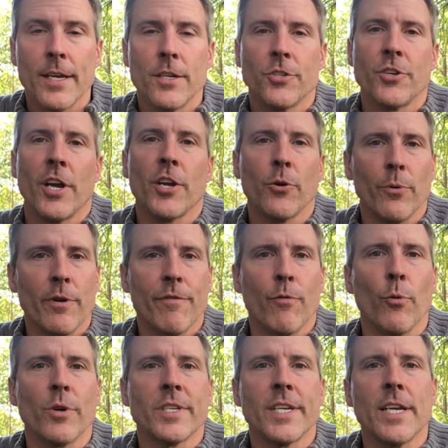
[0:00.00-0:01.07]
January
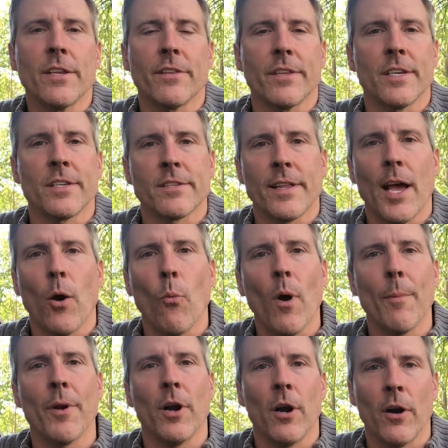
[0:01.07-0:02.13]
14th, is that
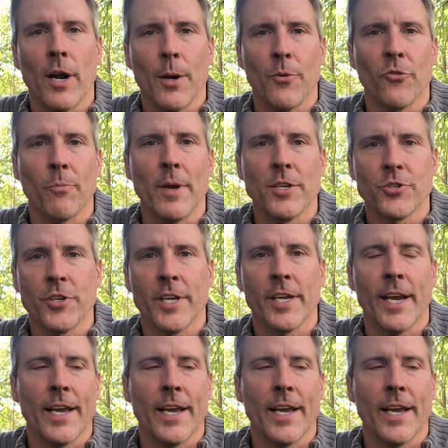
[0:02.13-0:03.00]
webinar I was mentioning.